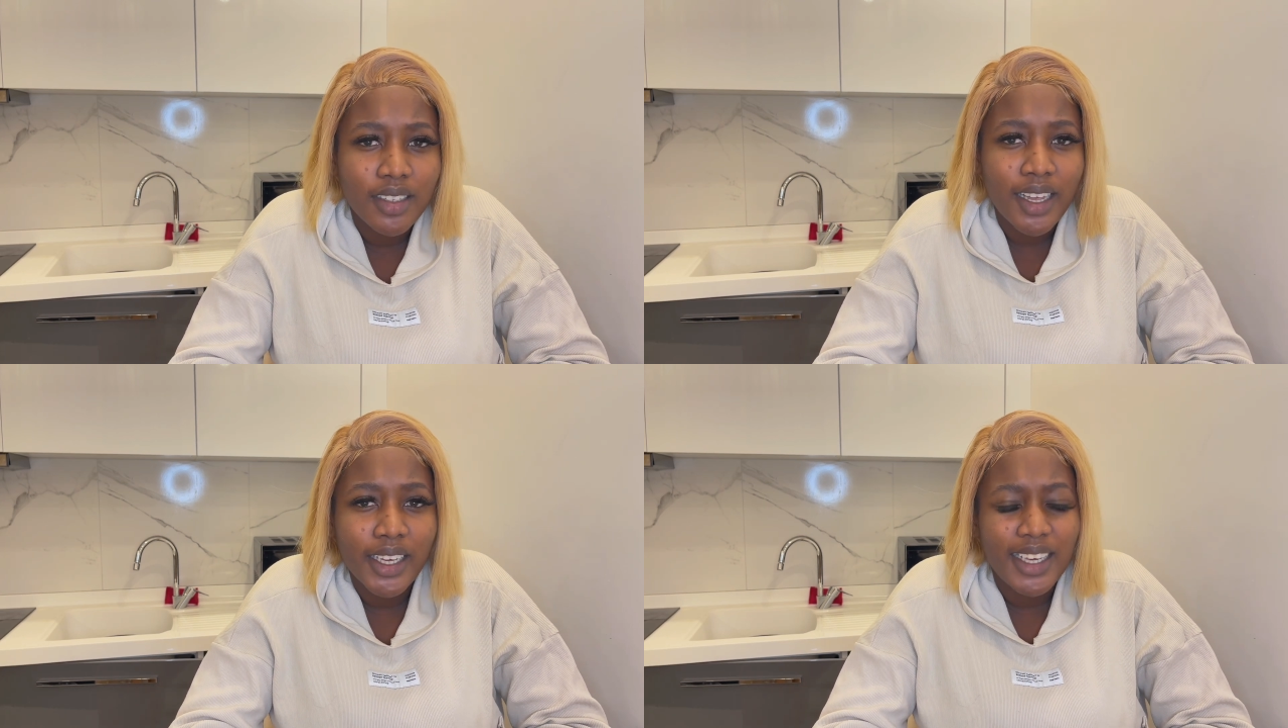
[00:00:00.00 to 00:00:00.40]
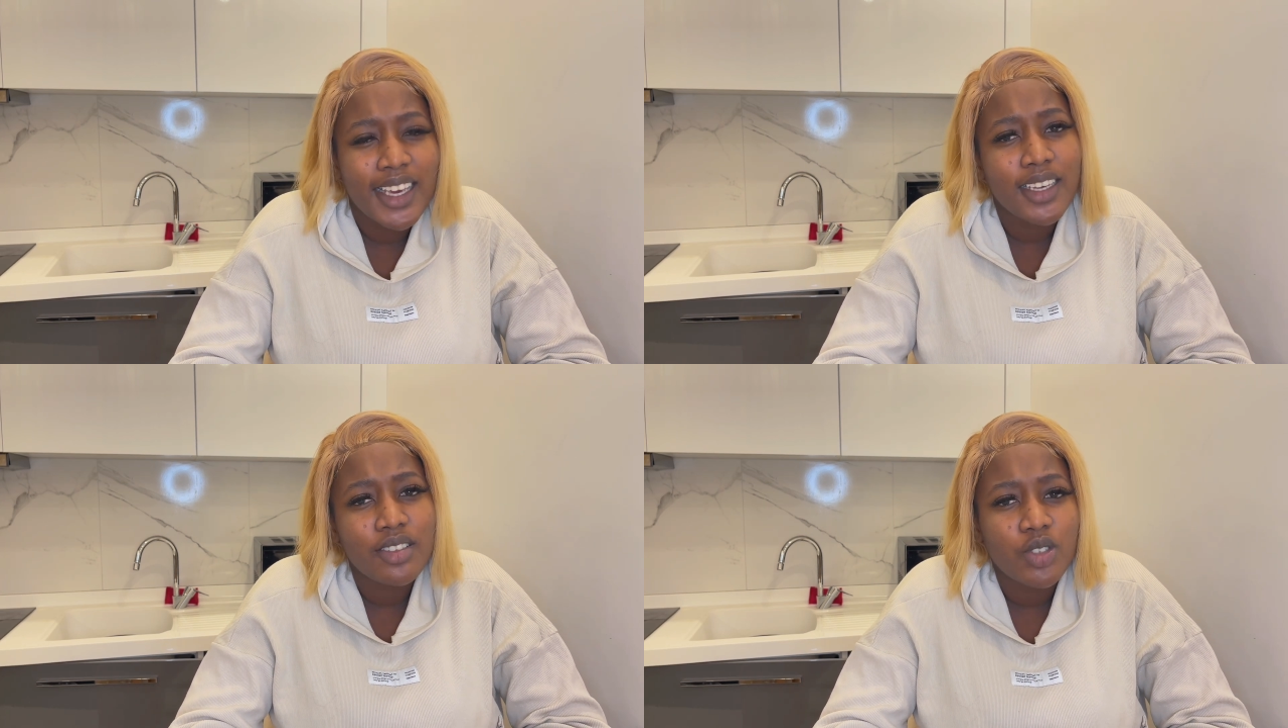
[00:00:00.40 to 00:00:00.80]
Like,
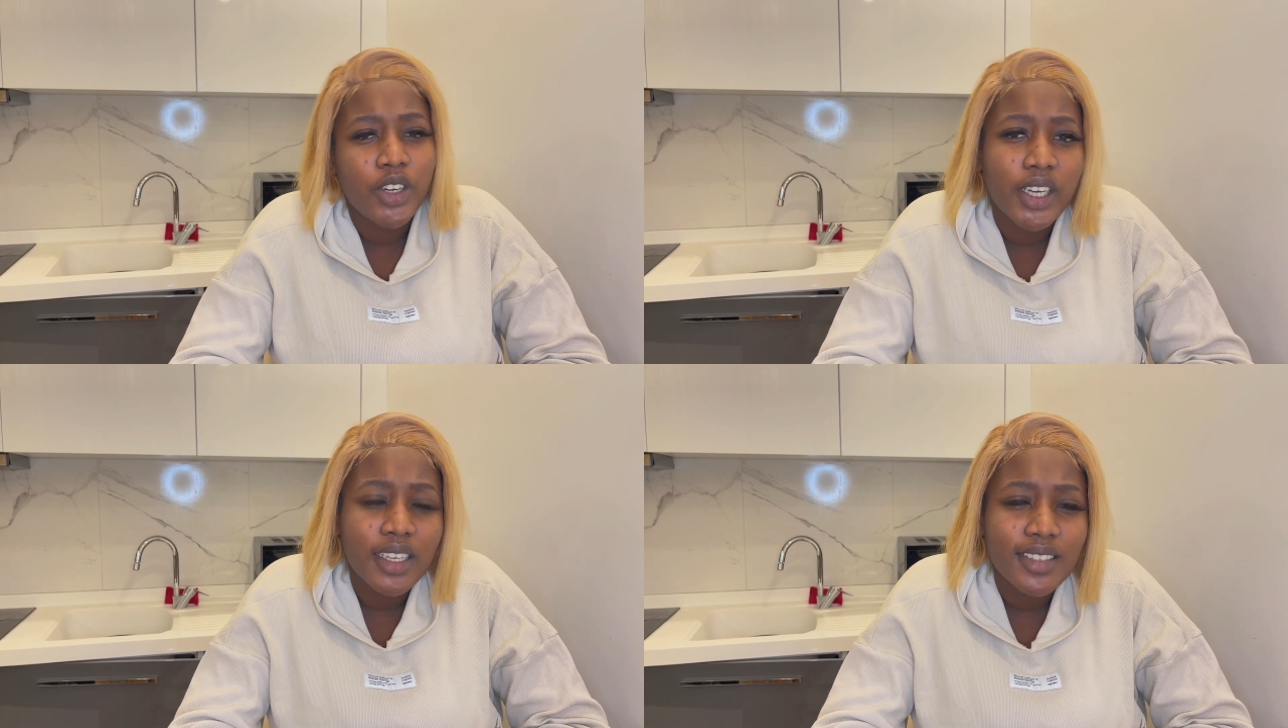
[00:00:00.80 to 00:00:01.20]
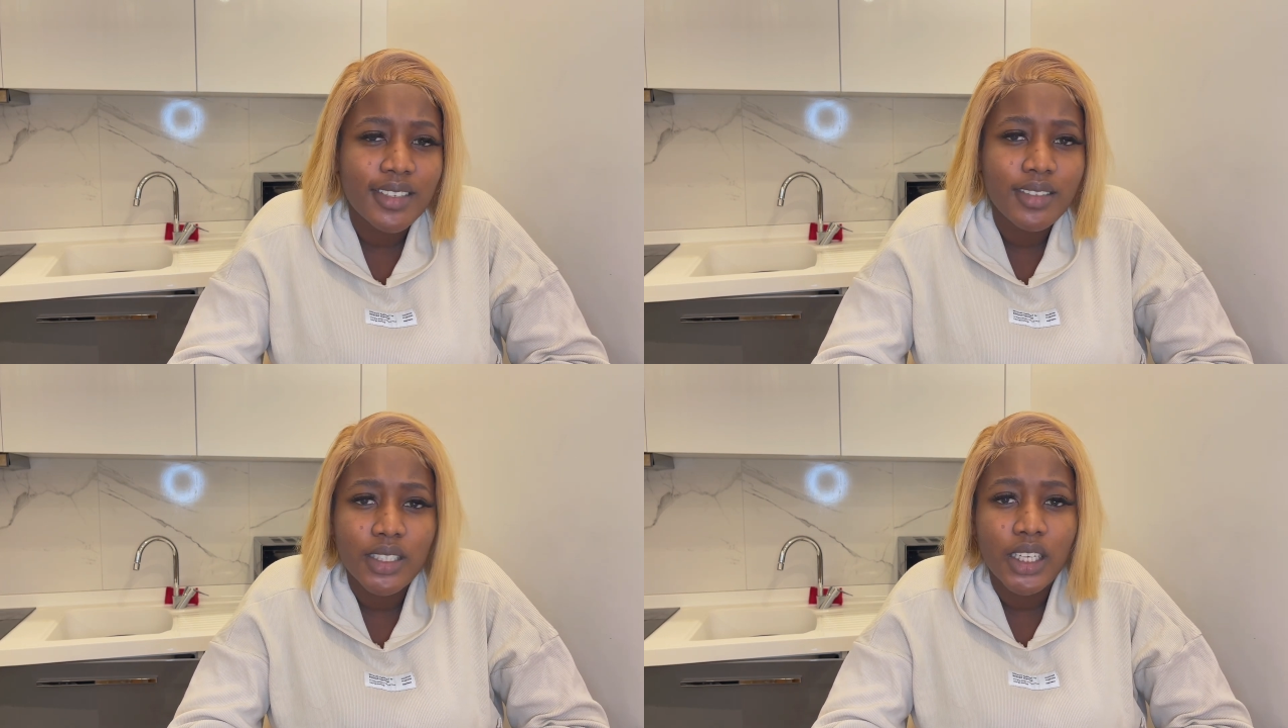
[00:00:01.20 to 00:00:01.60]
he's turning
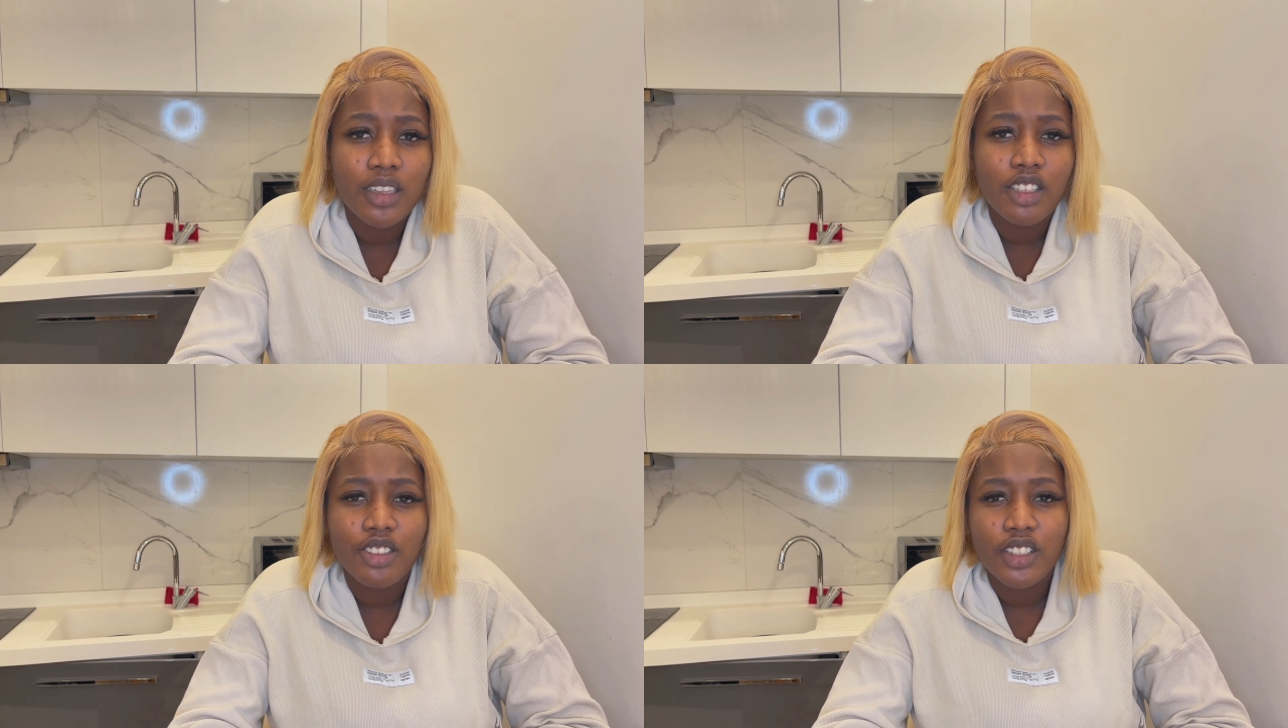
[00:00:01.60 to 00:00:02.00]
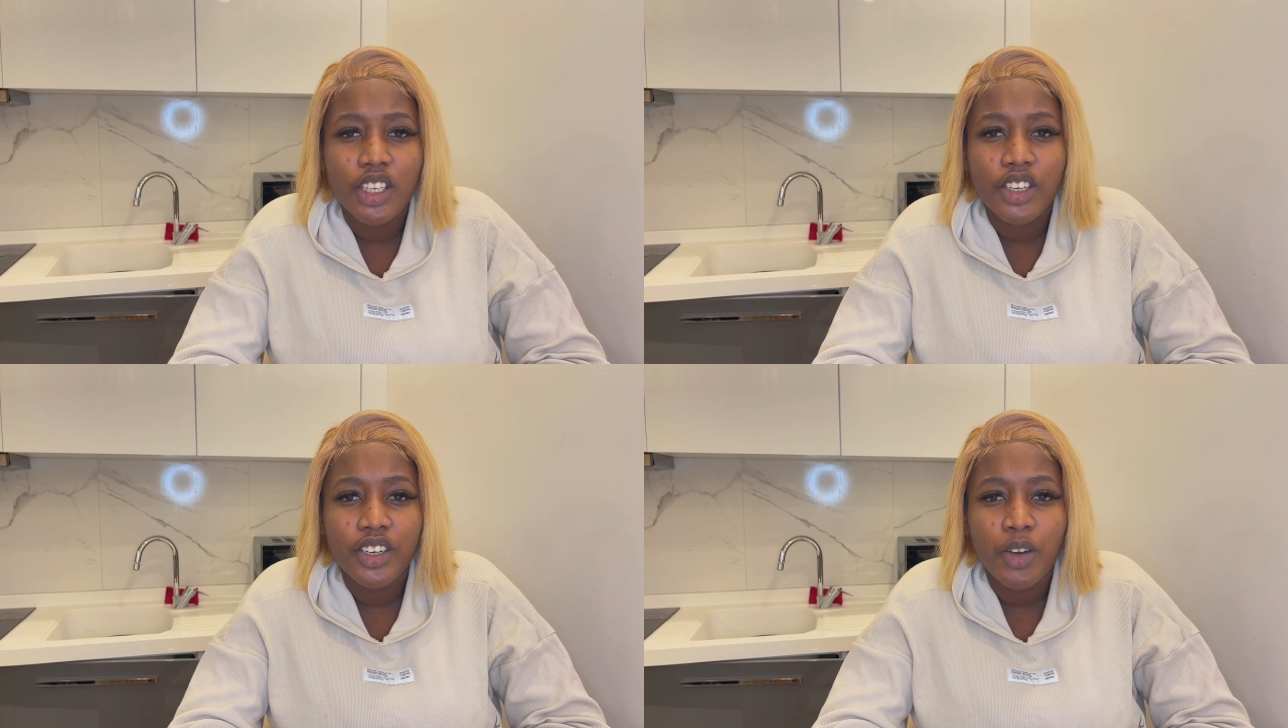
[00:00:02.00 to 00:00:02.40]
16 this
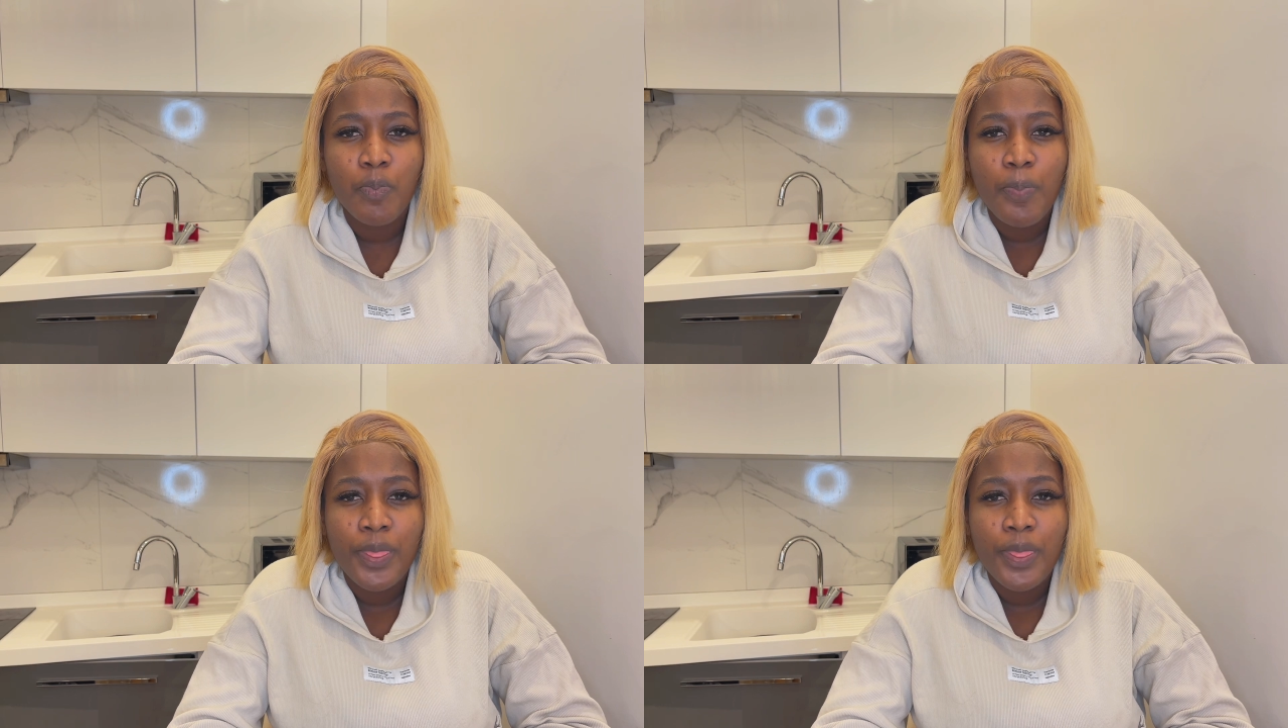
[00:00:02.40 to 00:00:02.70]
year,